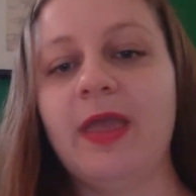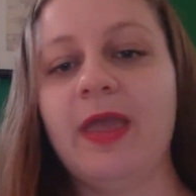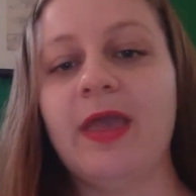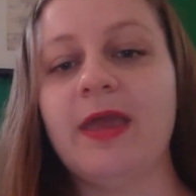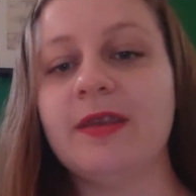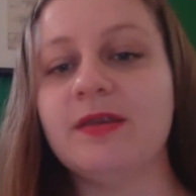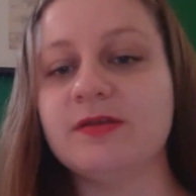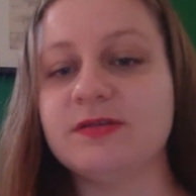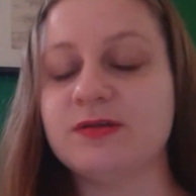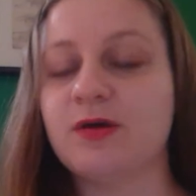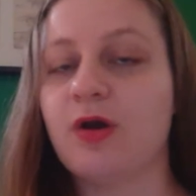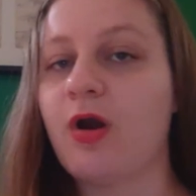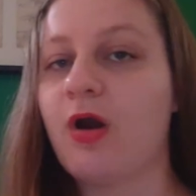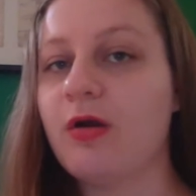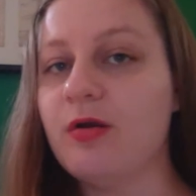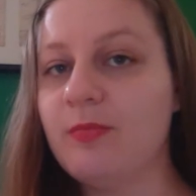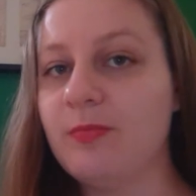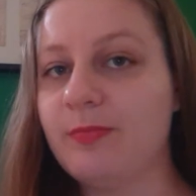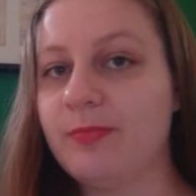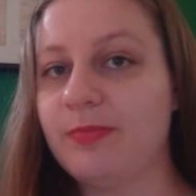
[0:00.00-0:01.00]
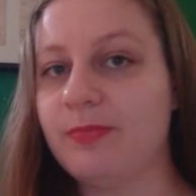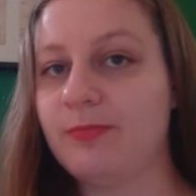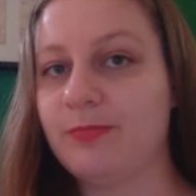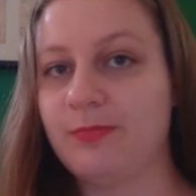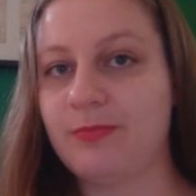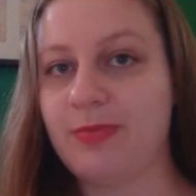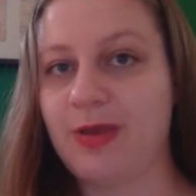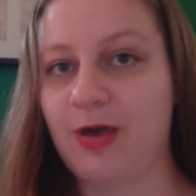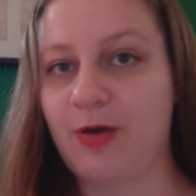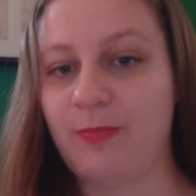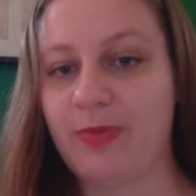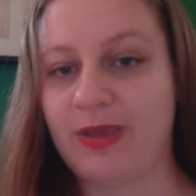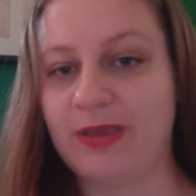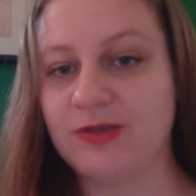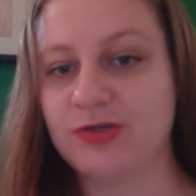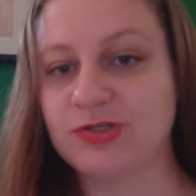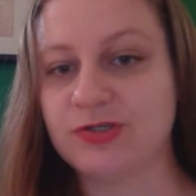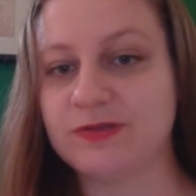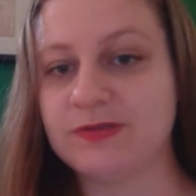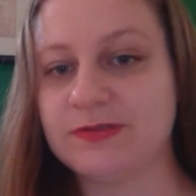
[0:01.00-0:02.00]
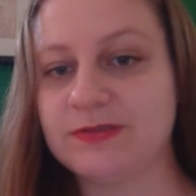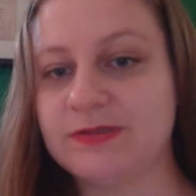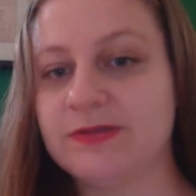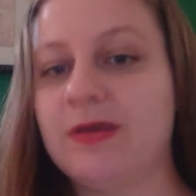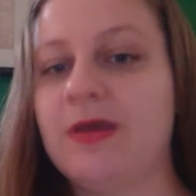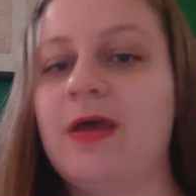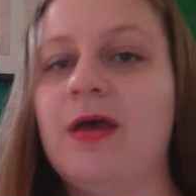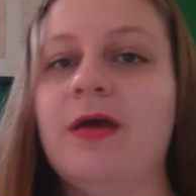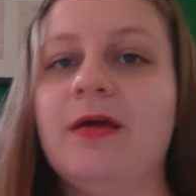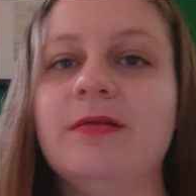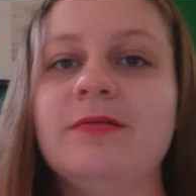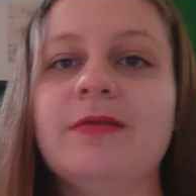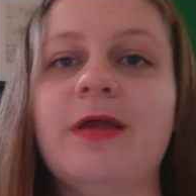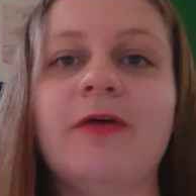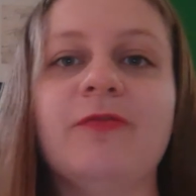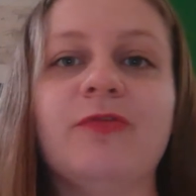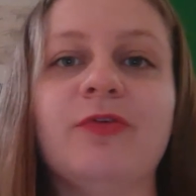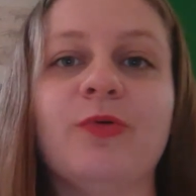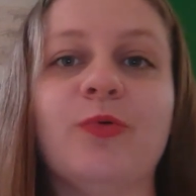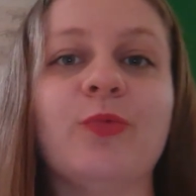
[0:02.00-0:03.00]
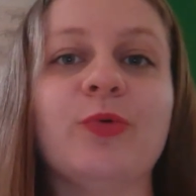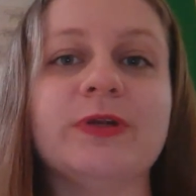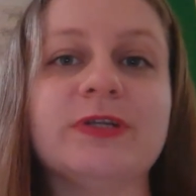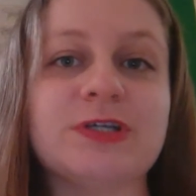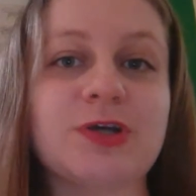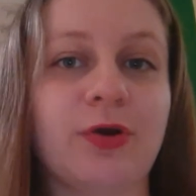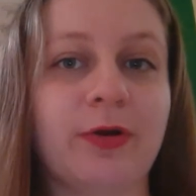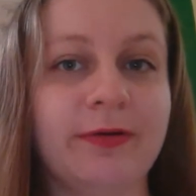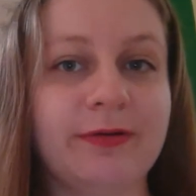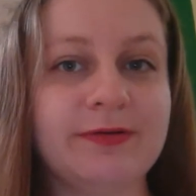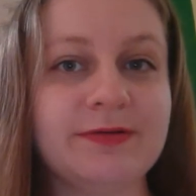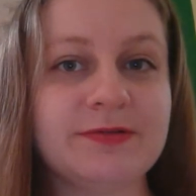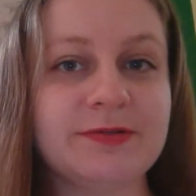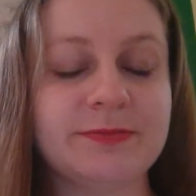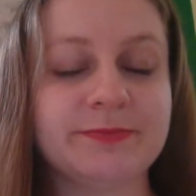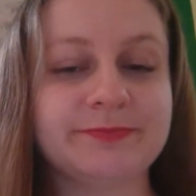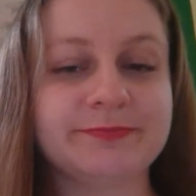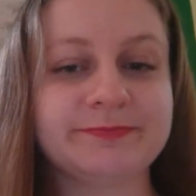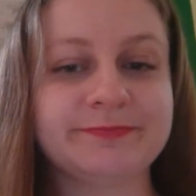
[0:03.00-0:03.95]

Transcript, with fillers: and his heart palpitations never returned.